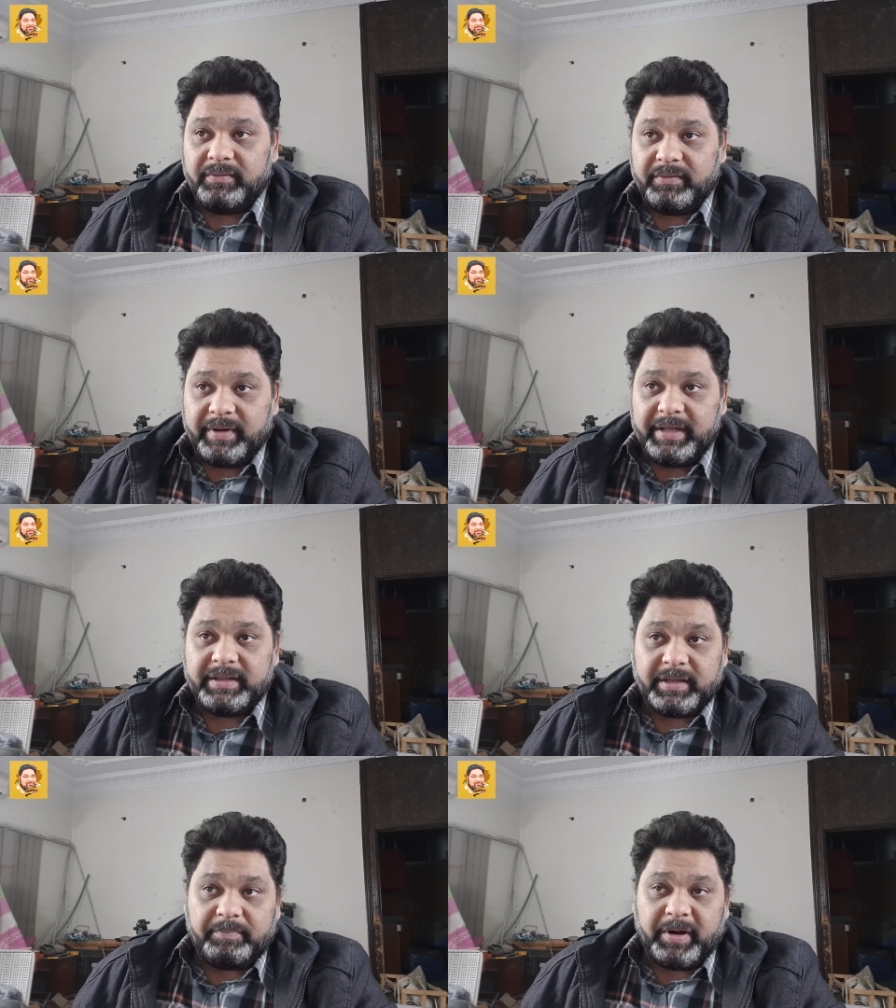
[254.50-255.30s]
right?
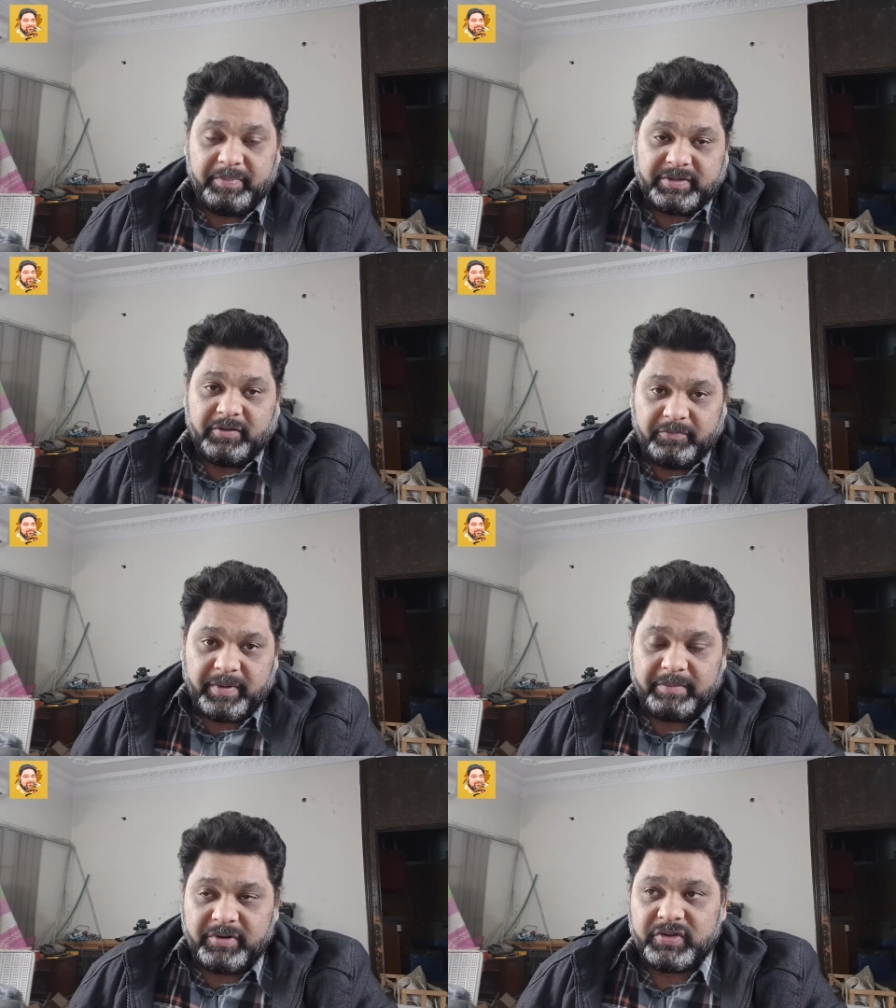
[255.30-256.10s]
The purpose of
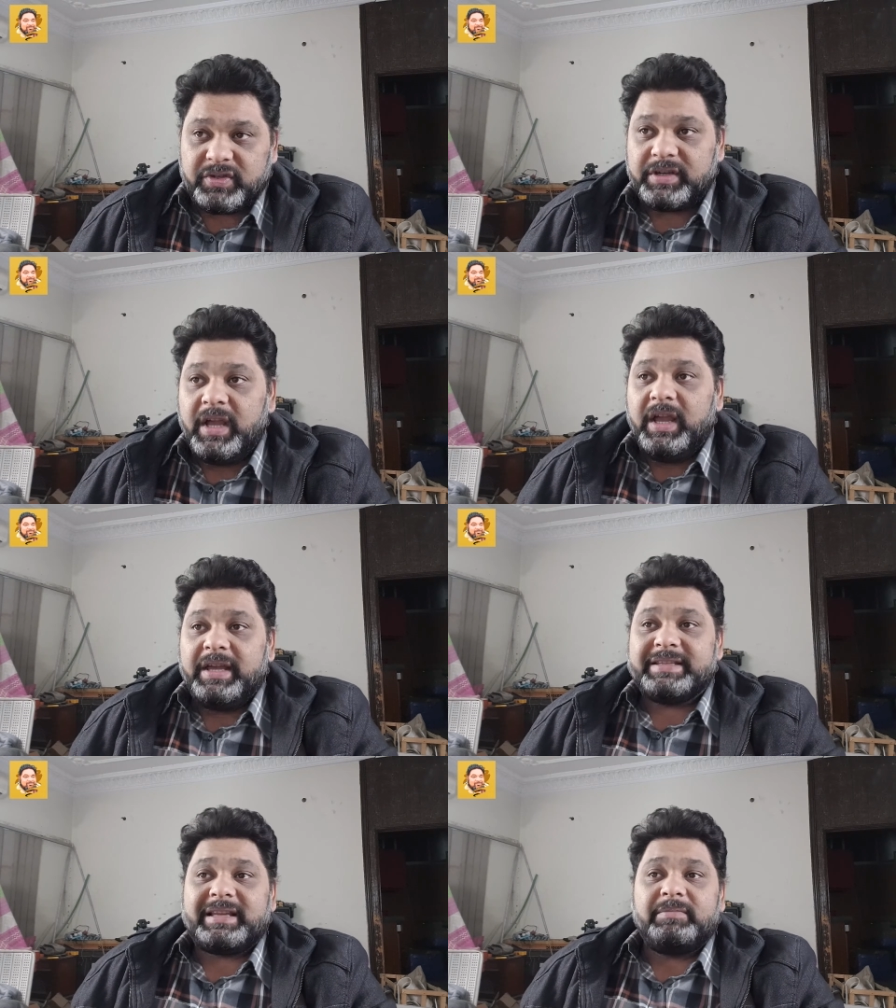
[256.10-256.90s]
primary research.
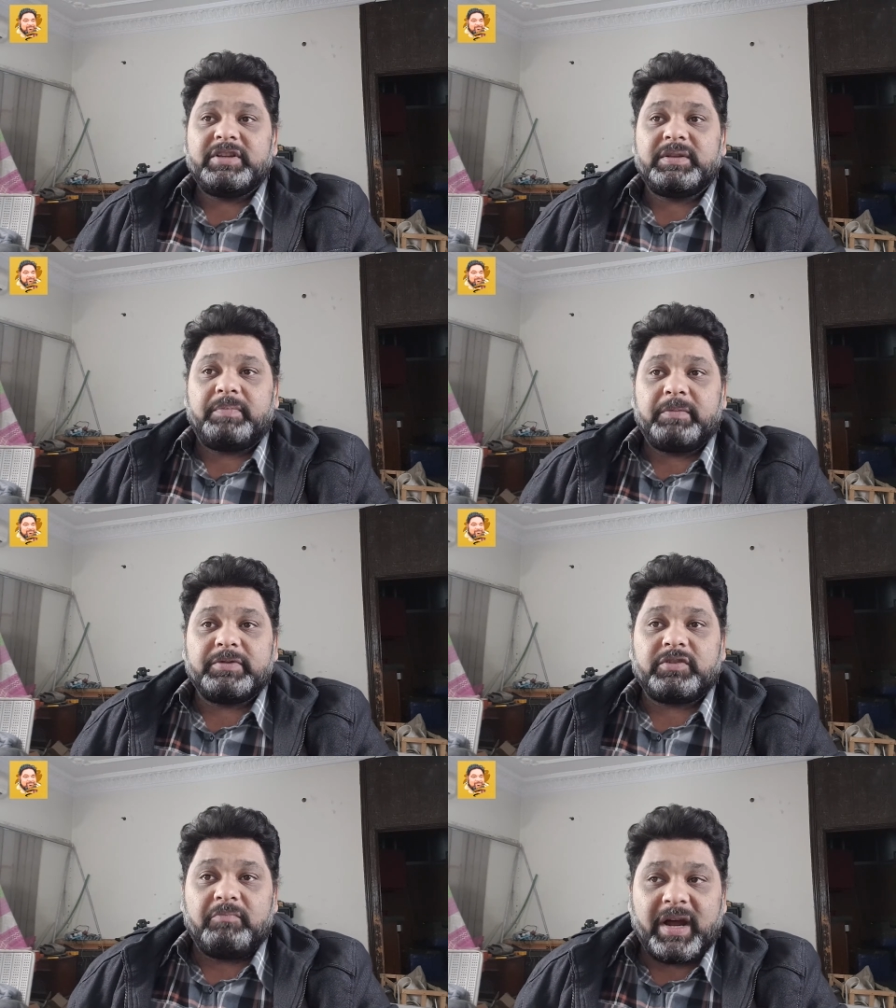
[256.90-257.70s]
Establish the purpose
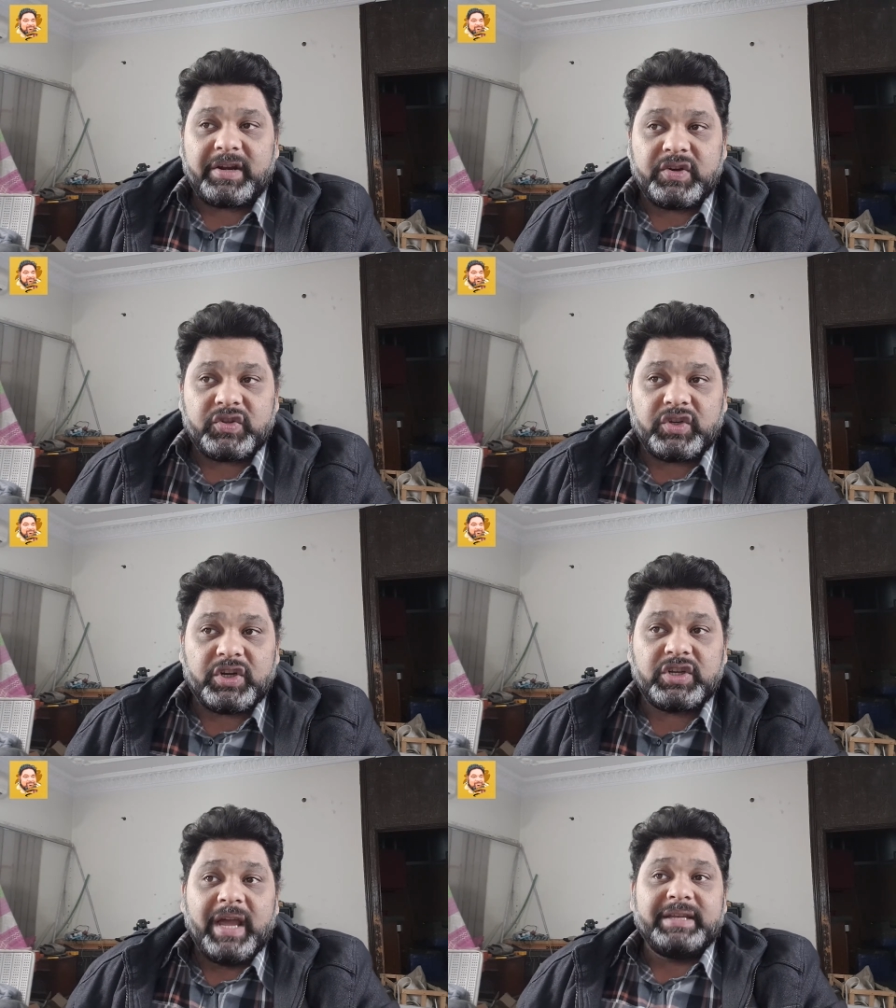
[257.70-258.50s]
of market research.